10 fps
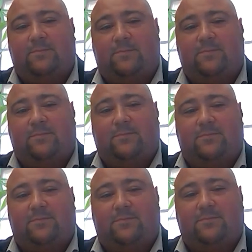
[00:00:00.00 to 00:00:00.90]

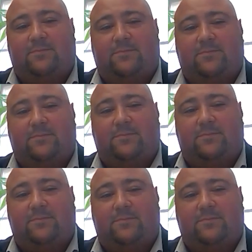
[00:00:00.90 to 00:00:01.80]

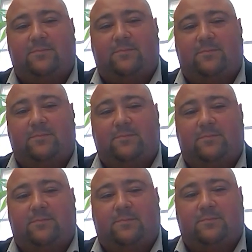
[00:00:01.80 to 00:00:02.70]

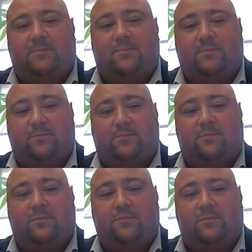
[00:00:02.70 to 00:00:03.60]

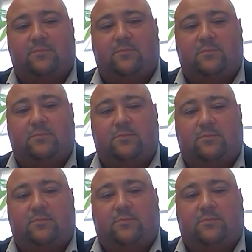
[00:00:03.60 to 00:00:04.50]

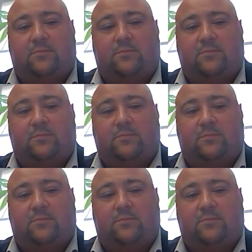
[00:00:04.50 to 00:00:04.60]
(silent)